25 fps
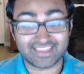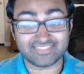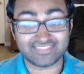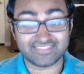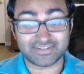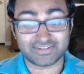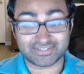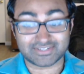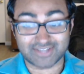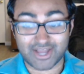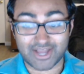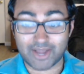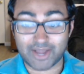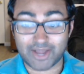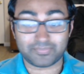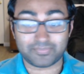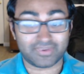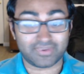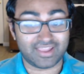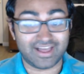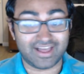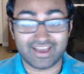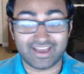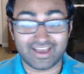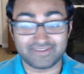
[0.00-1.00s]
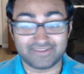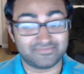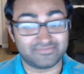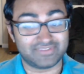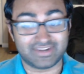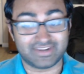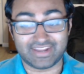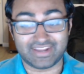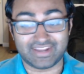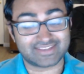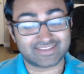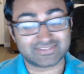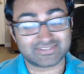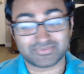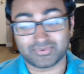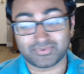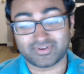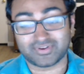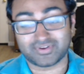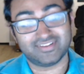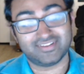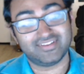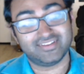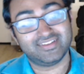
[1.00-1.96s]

at the top line of the next one,